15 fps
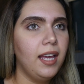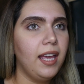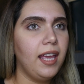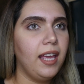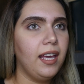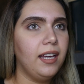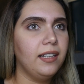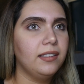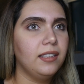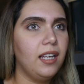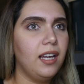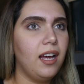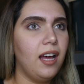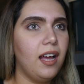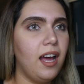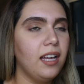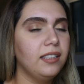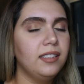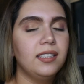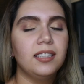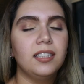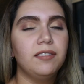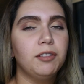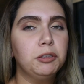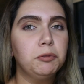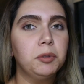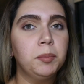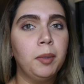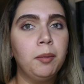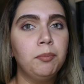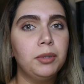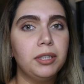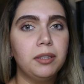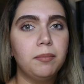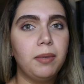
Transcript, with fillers: And I didn't even remember